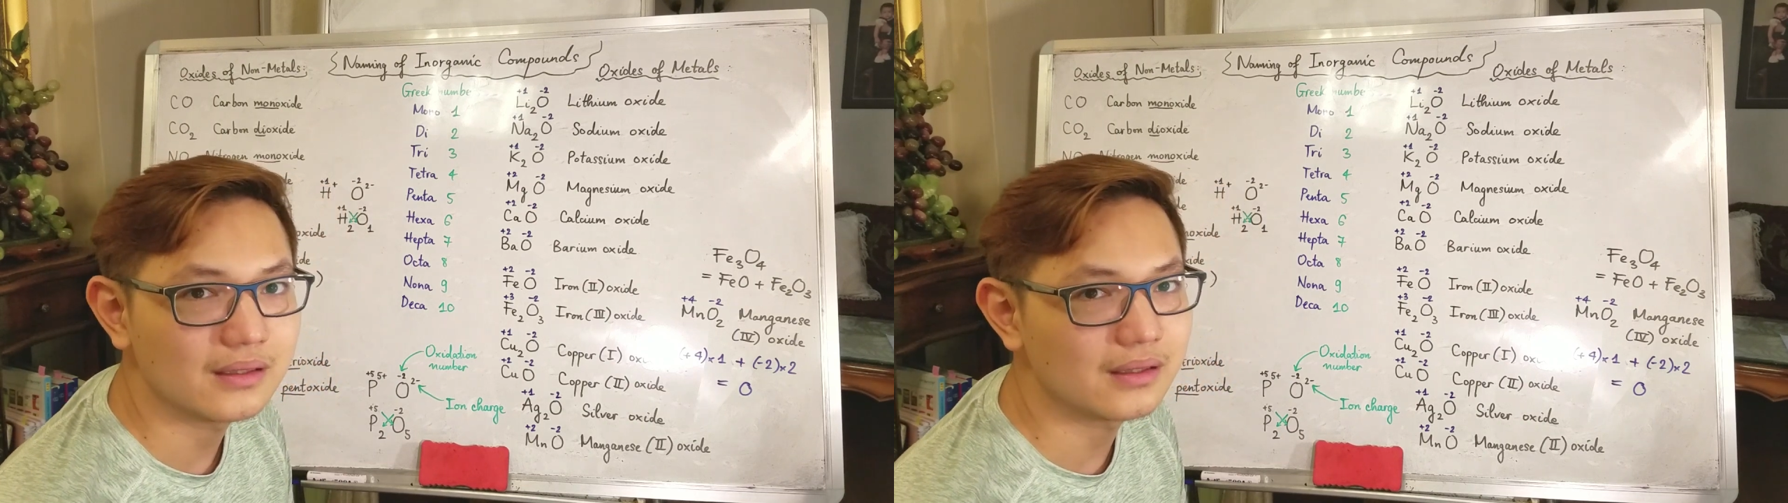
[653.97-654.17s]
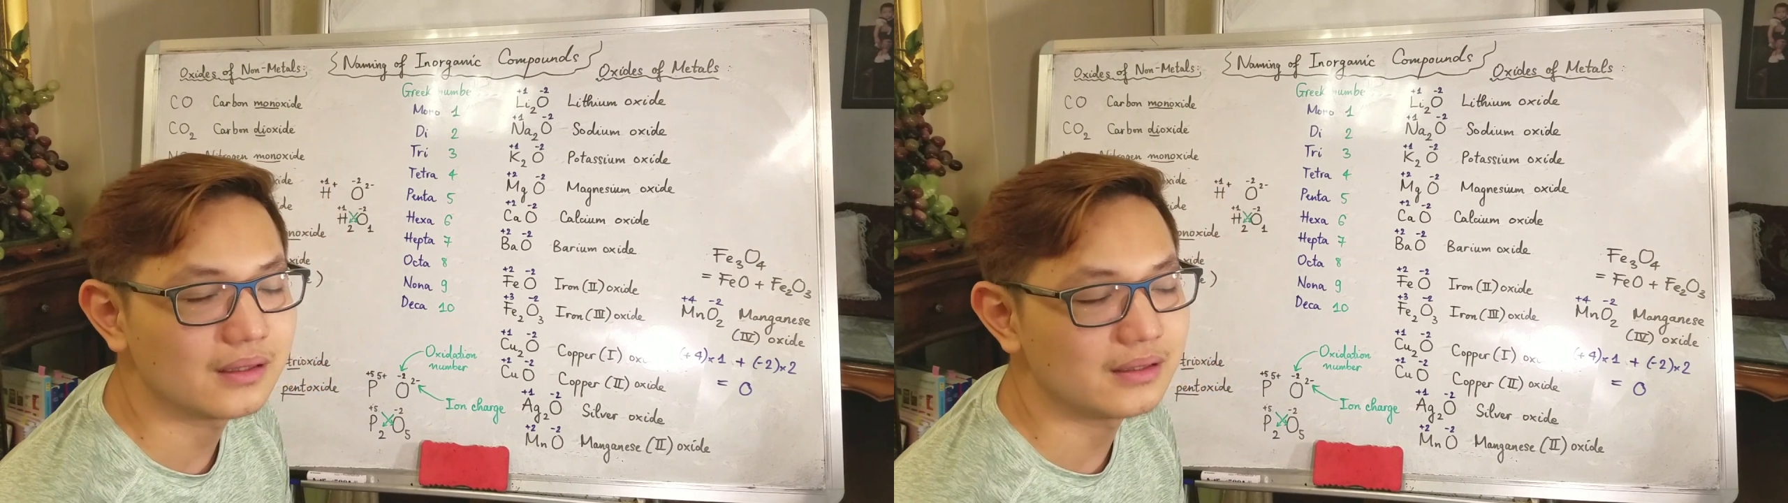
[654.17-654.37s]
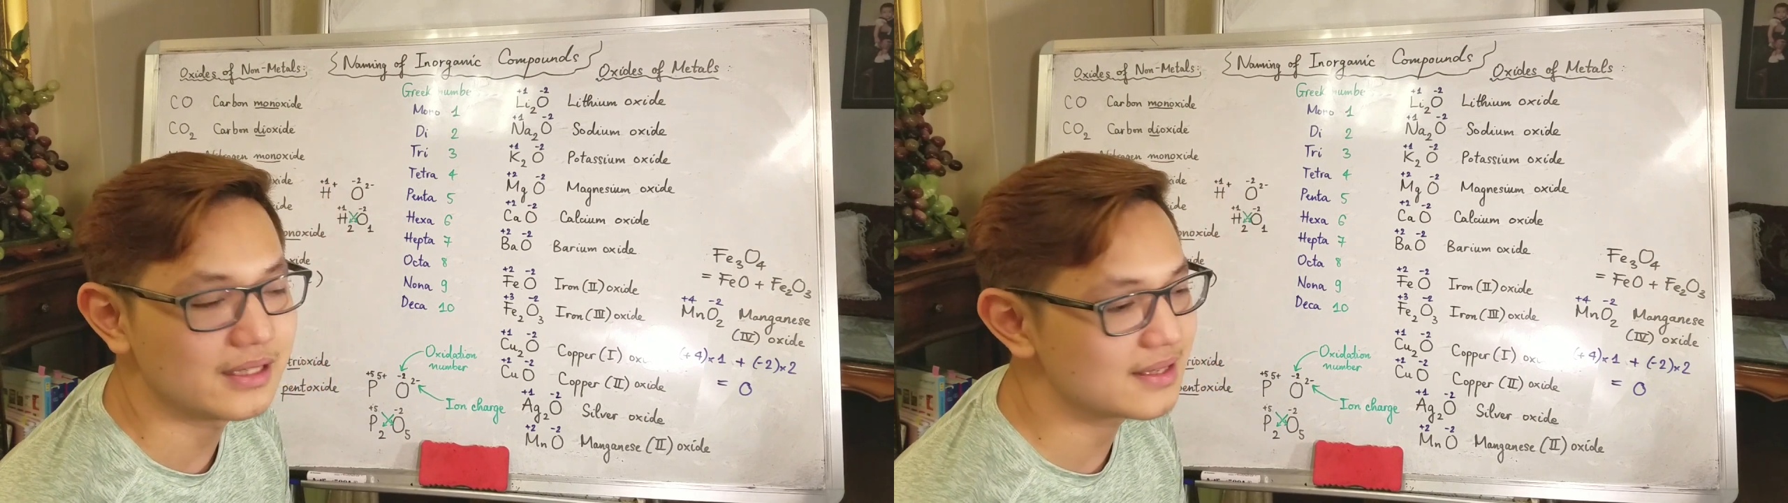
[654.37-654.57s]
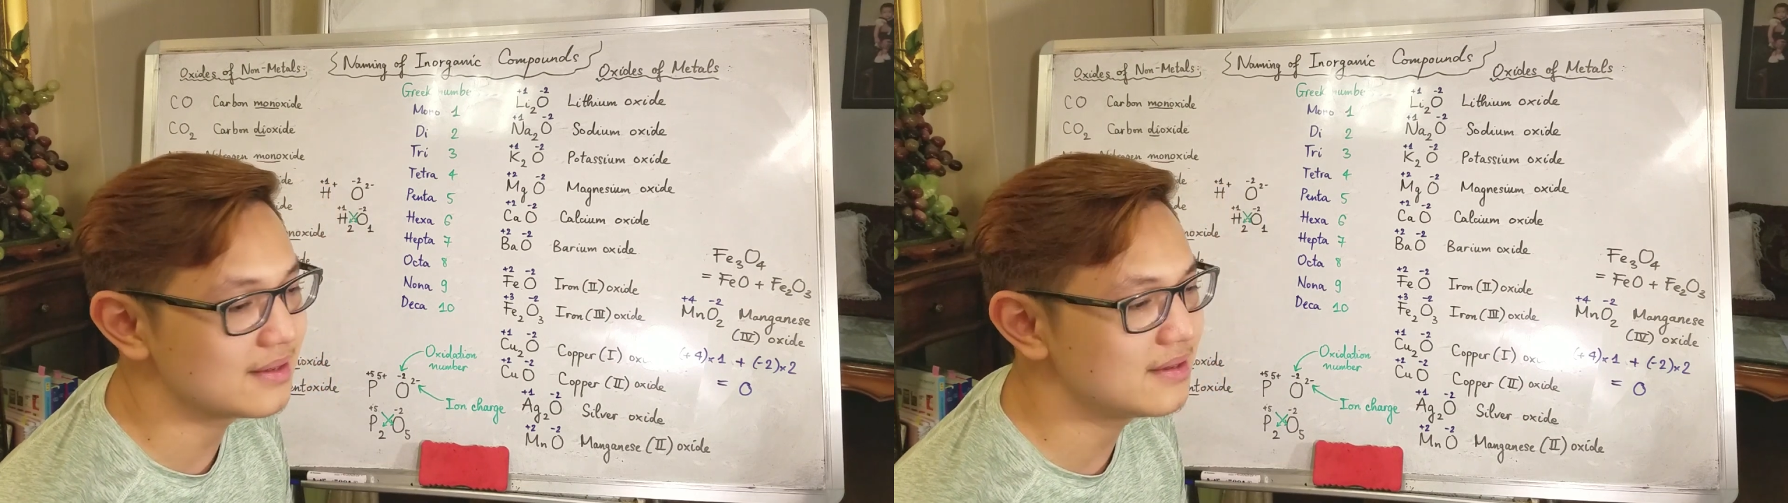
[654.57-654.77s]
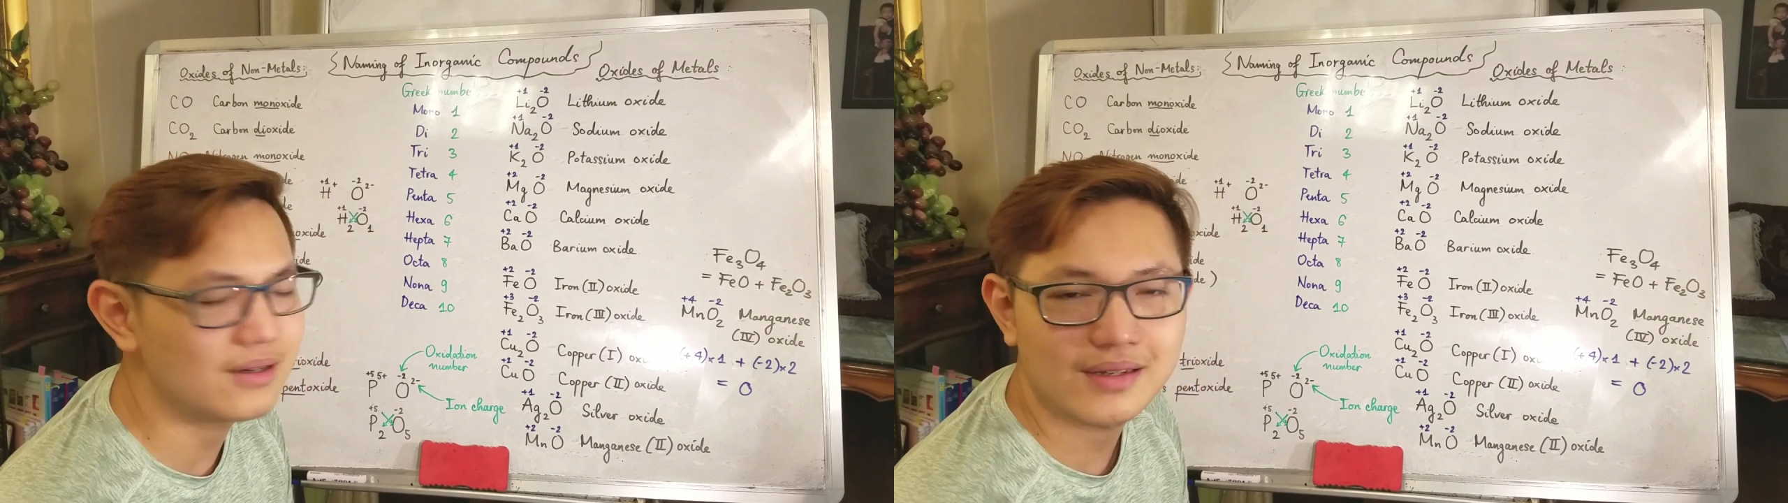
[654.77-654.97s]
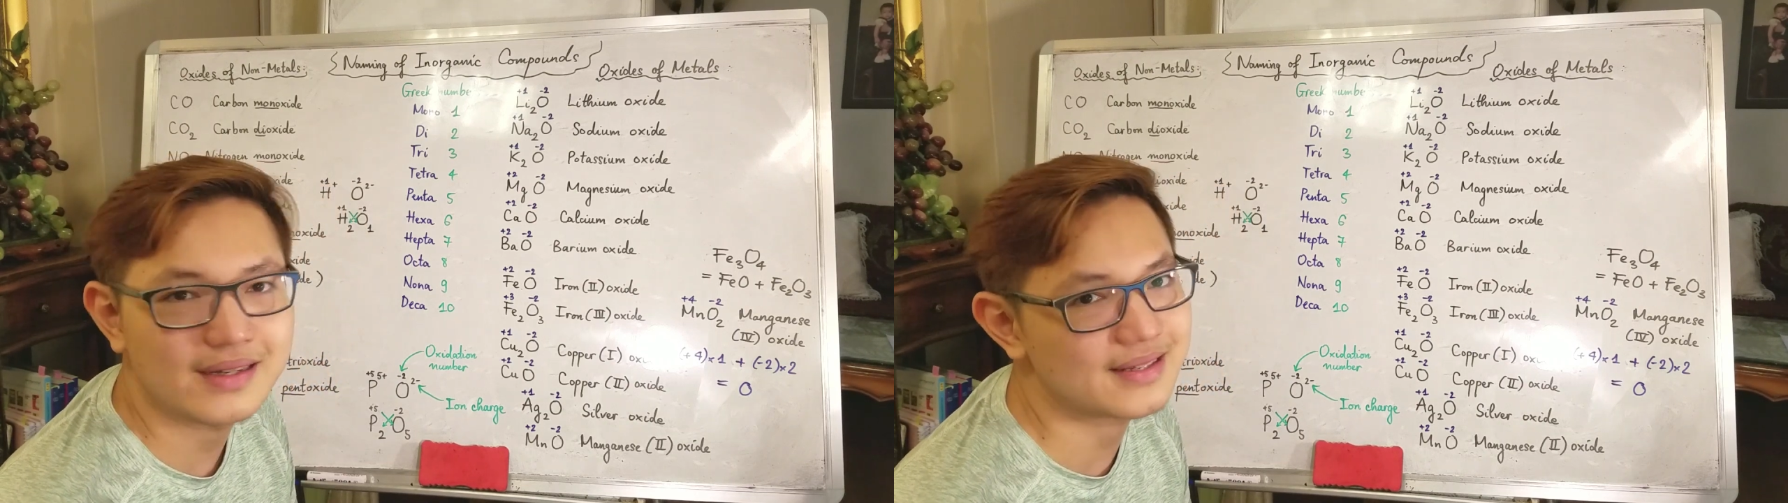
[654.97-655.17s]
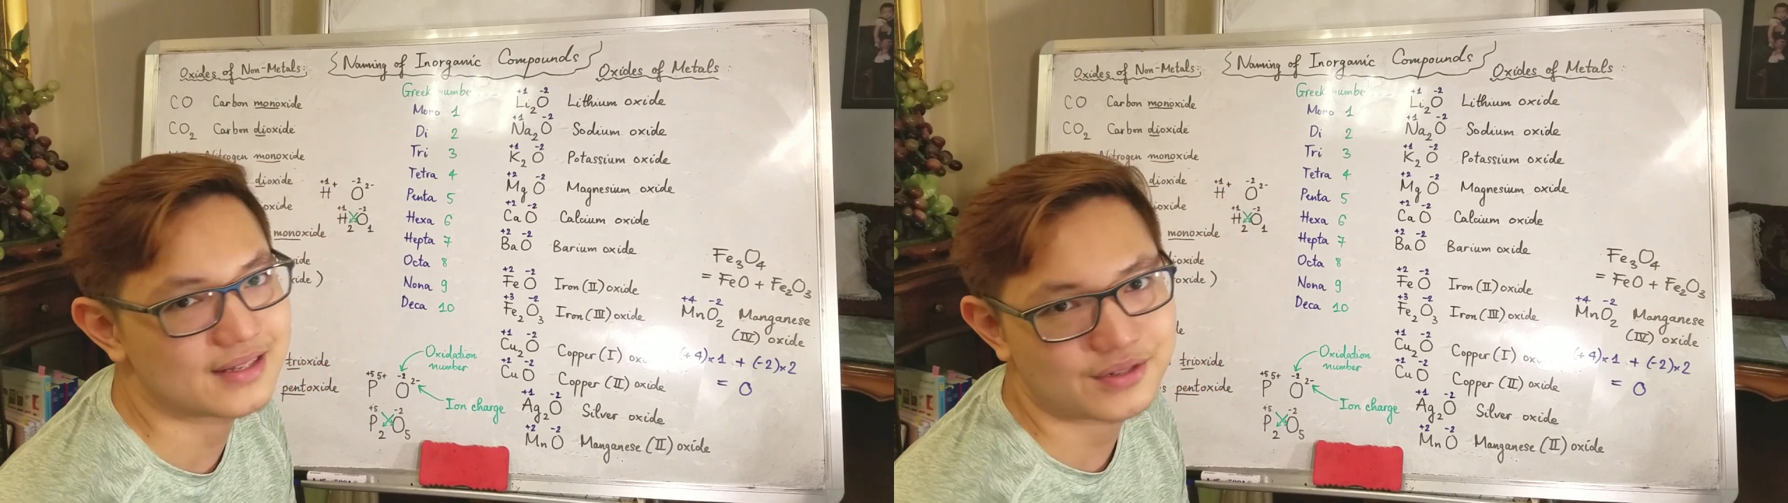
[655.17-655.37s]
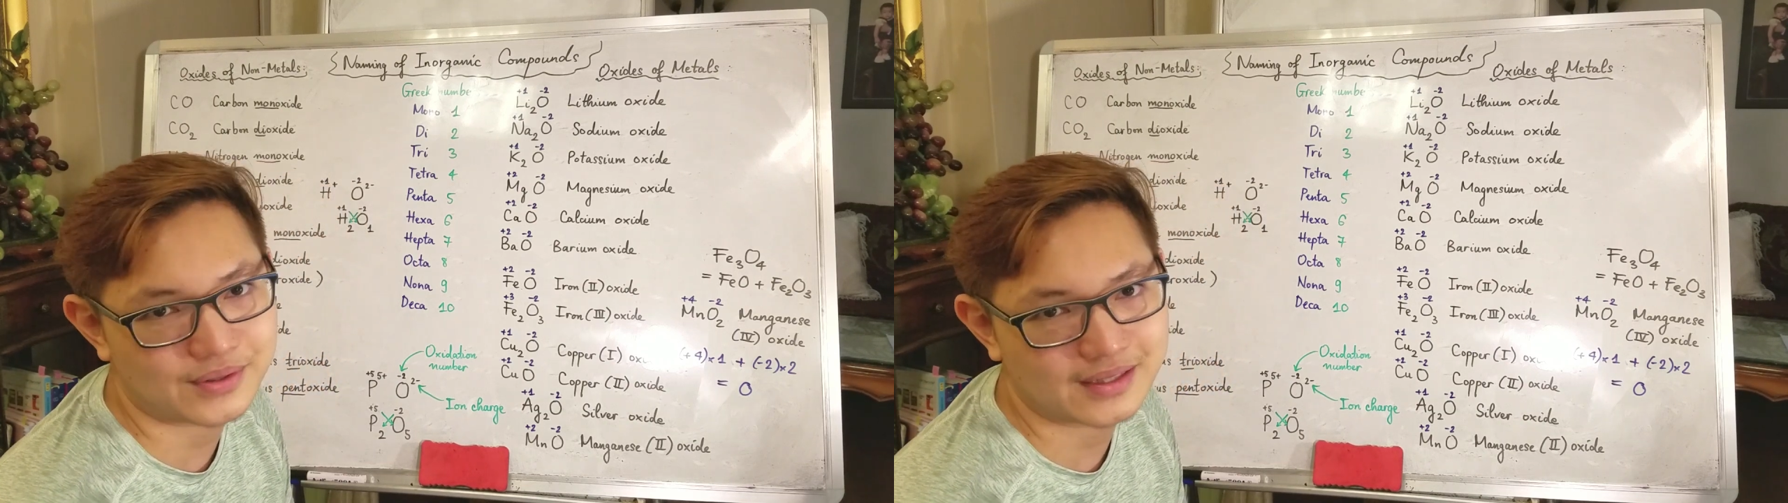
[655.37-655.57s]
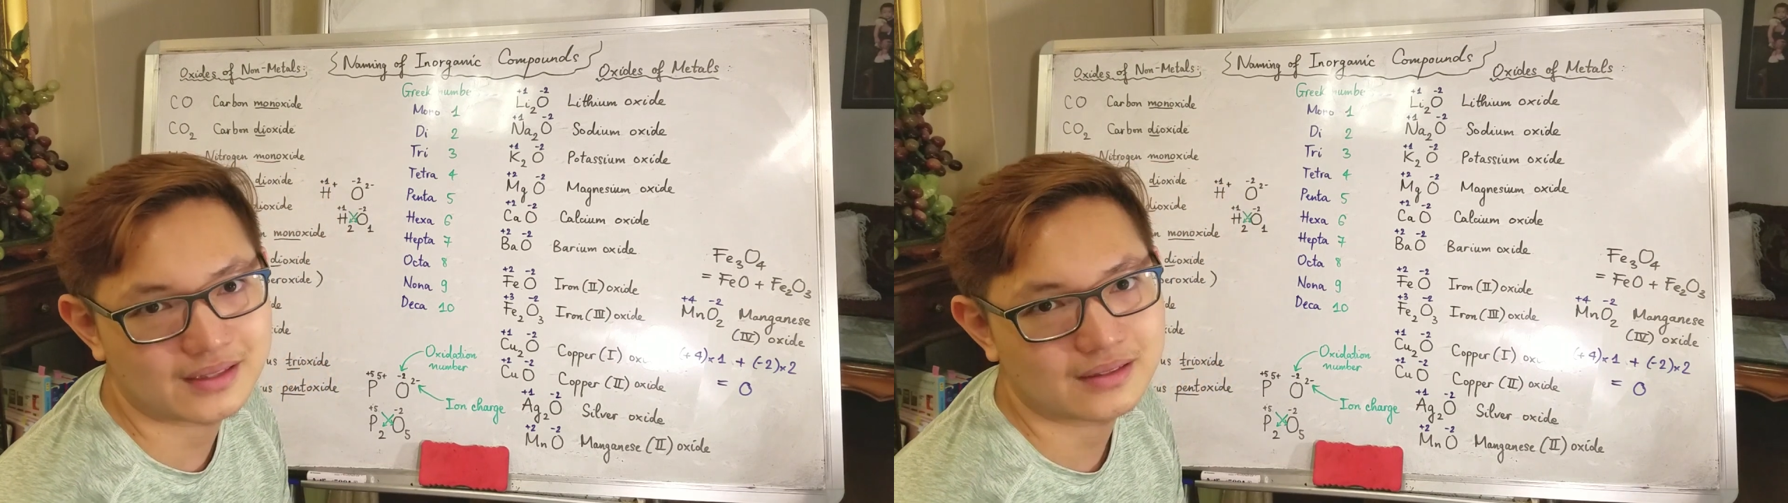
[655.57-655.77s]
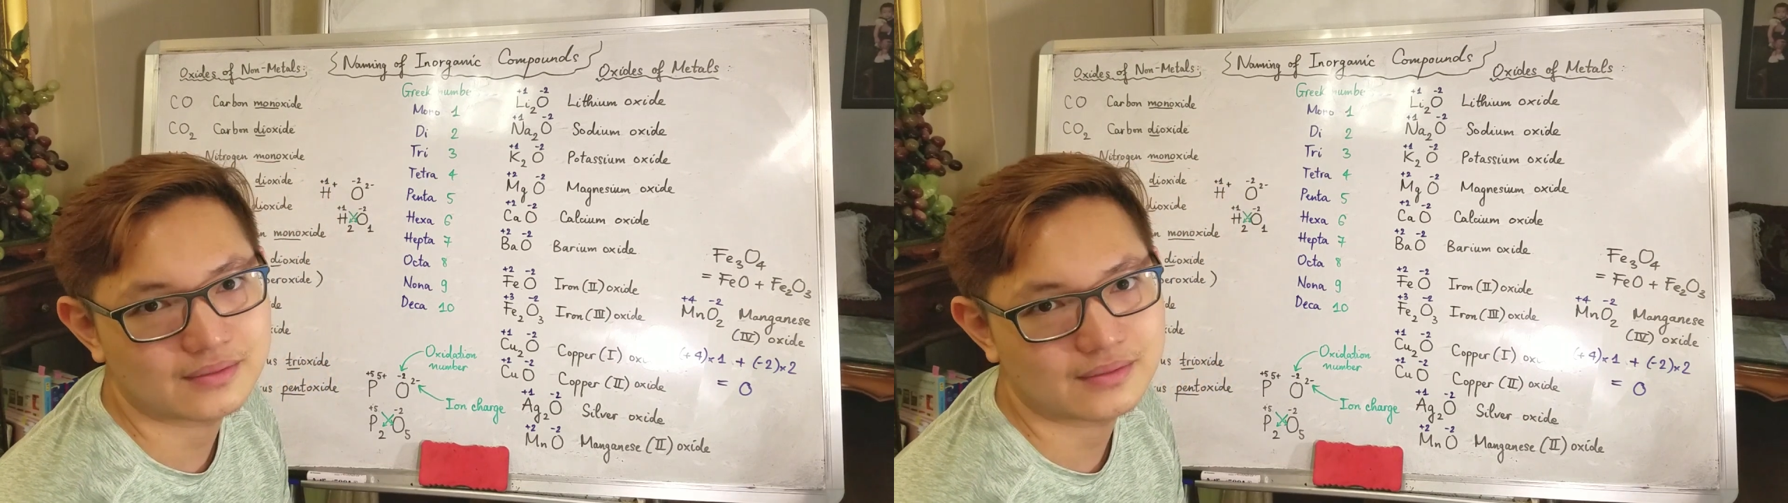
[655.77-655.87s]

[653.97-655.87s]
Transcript: and it's not necessary.